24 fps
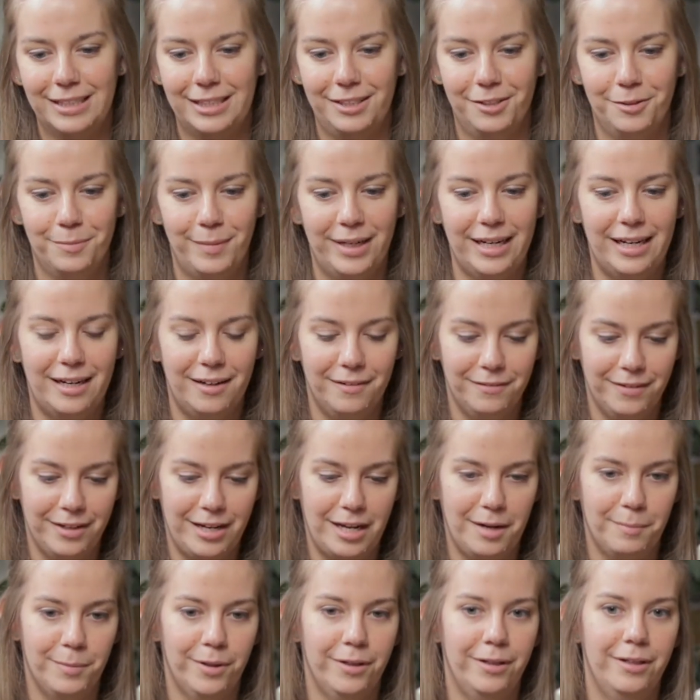You might have a
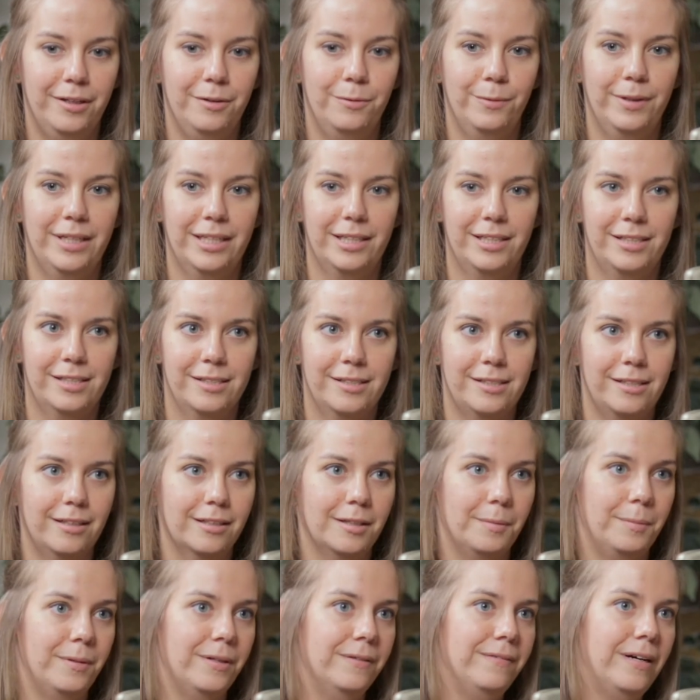neighborhood where there's a
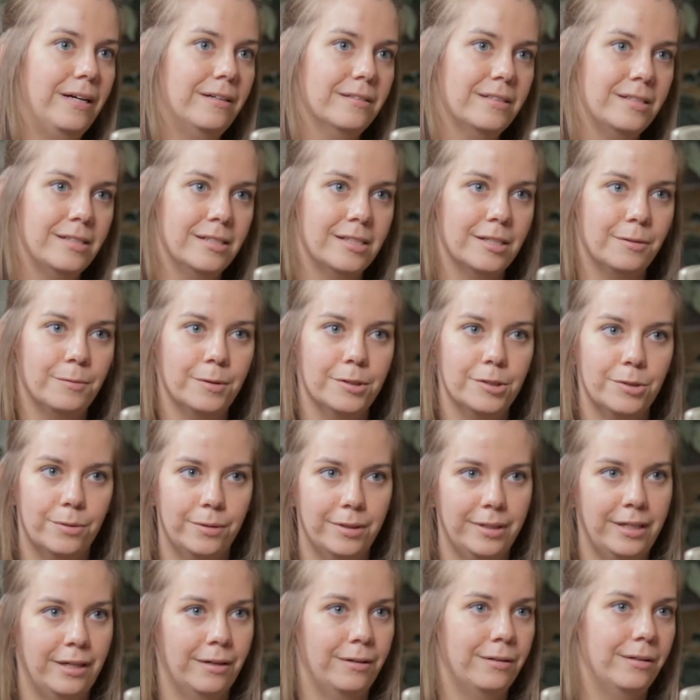couple of houses that were
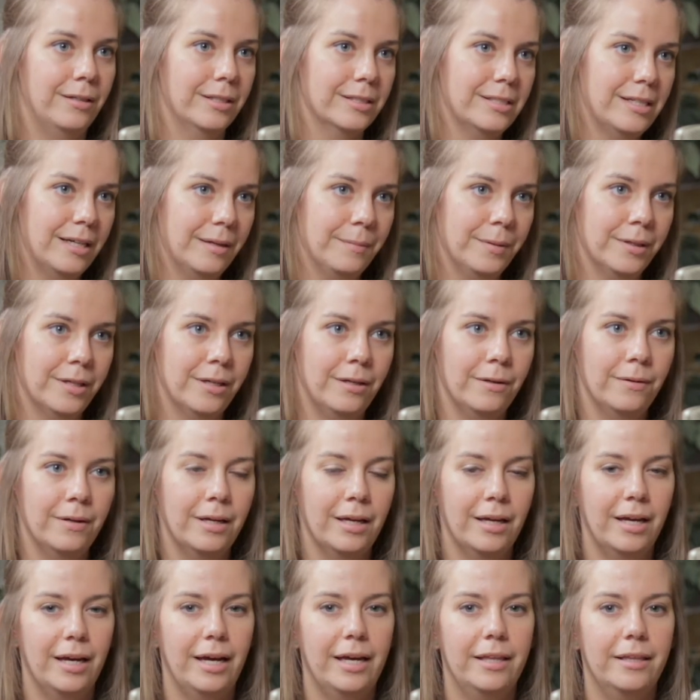torn down a long time ago,
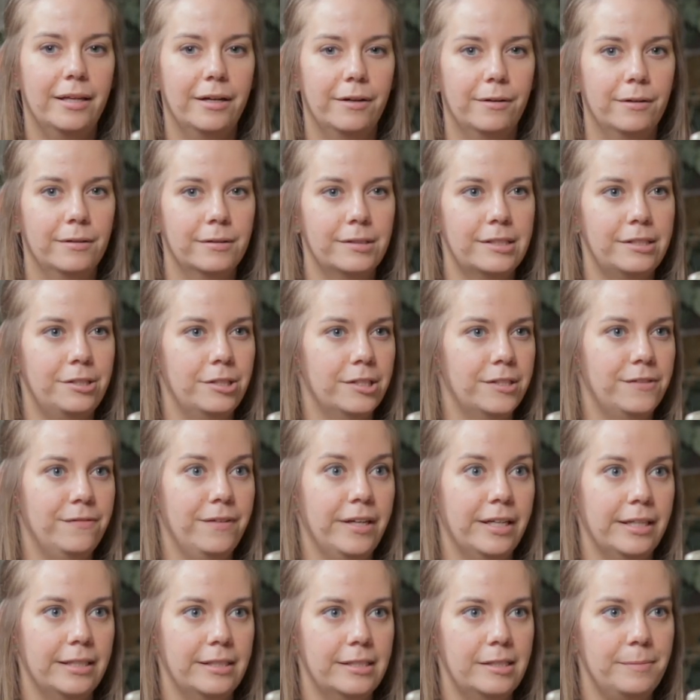and there's just
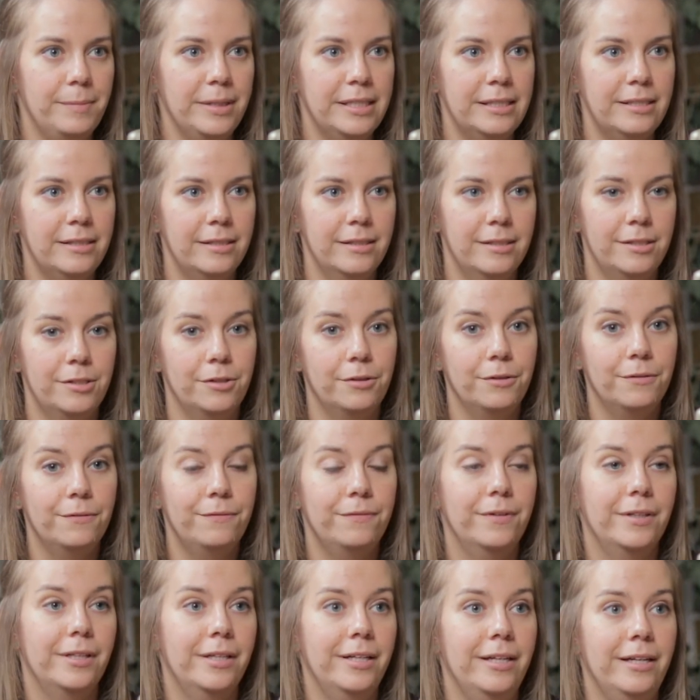vacant spaces, so you
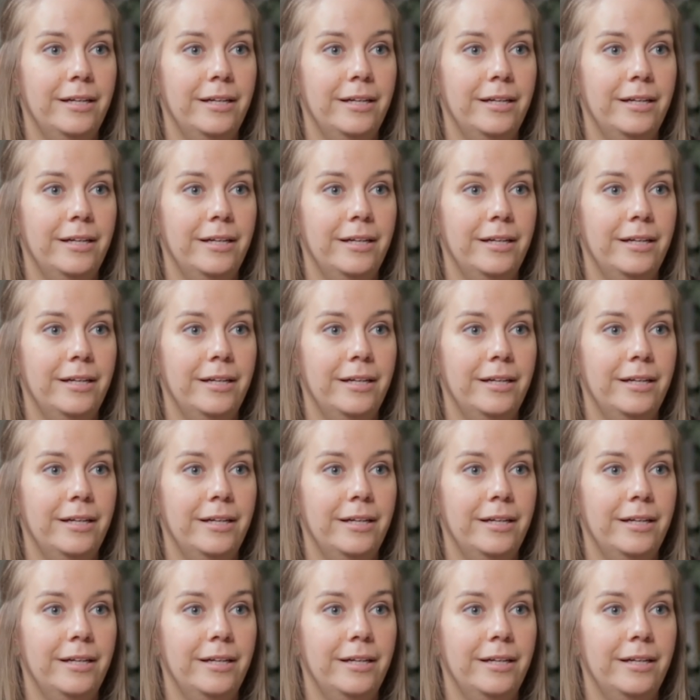fill it